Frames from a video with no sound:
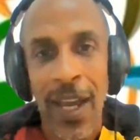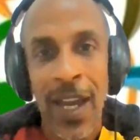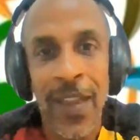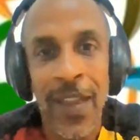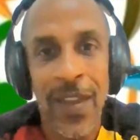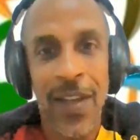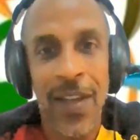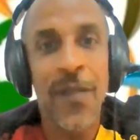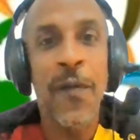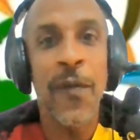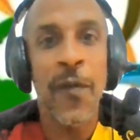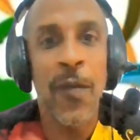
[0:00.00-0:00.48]

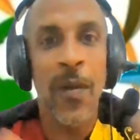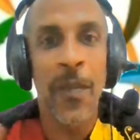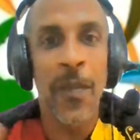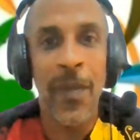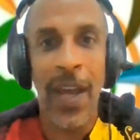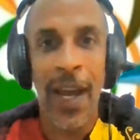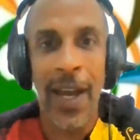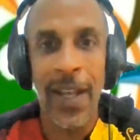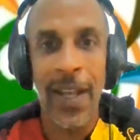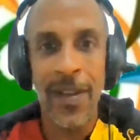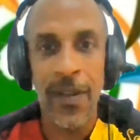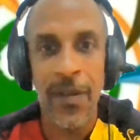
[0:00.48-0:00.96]
and then from
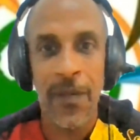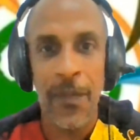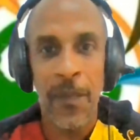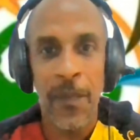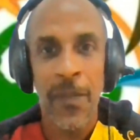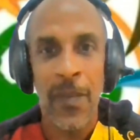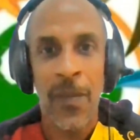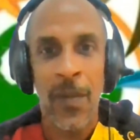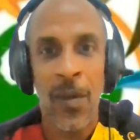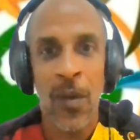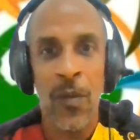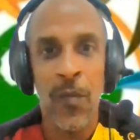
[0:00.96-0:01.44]
that,
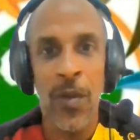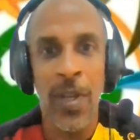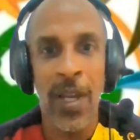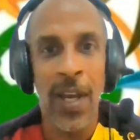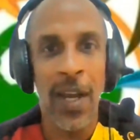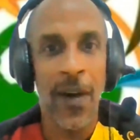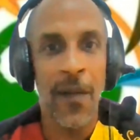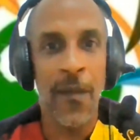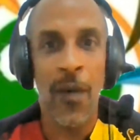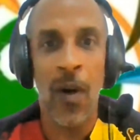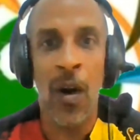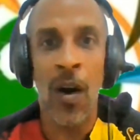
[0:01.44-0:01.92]
we
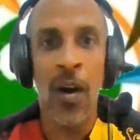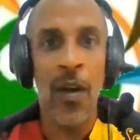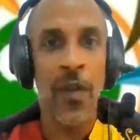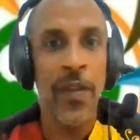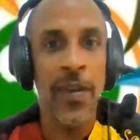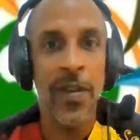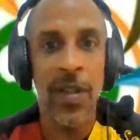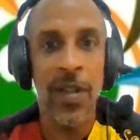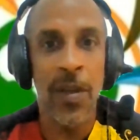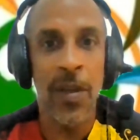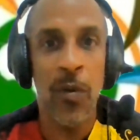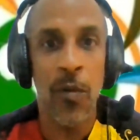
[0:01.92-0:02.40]
have all
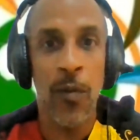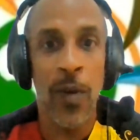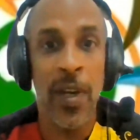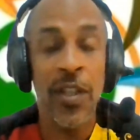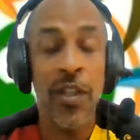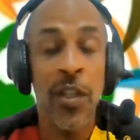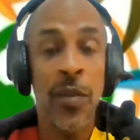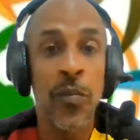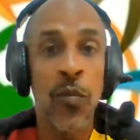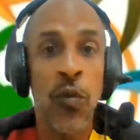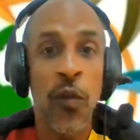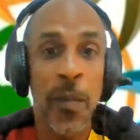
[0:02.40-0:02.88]
these
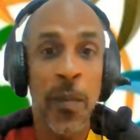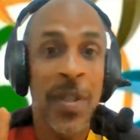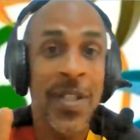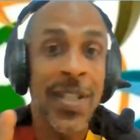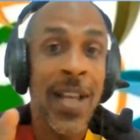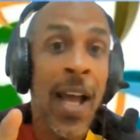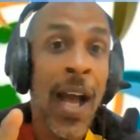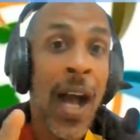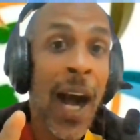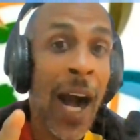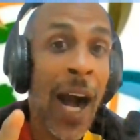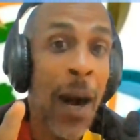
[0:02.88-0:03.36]
liberation movements
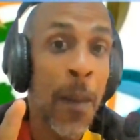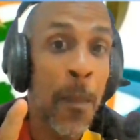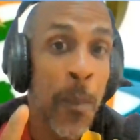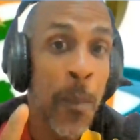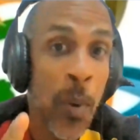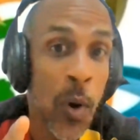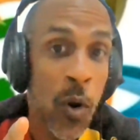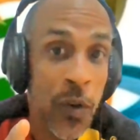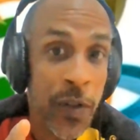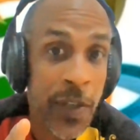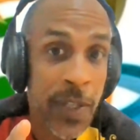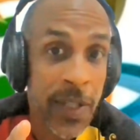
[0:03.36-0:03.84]
on
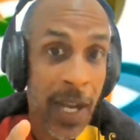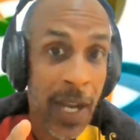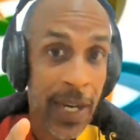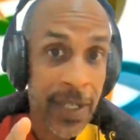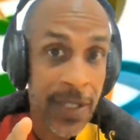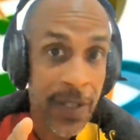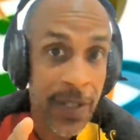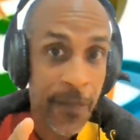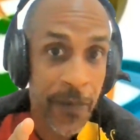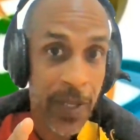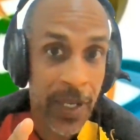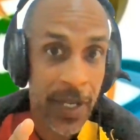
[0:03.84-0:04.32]
both
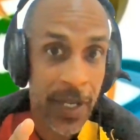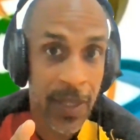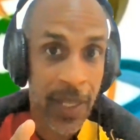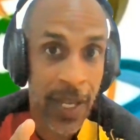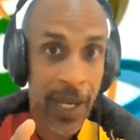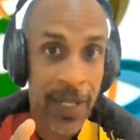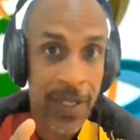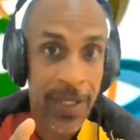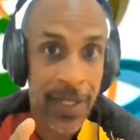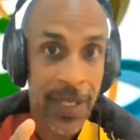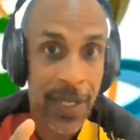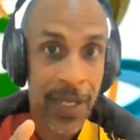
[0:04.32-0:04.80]
sides of the
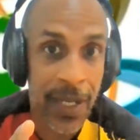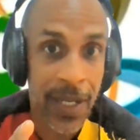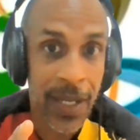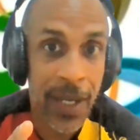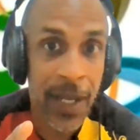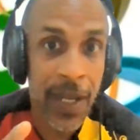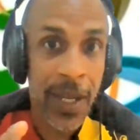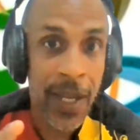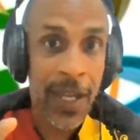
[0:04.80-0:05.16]
Atlantic.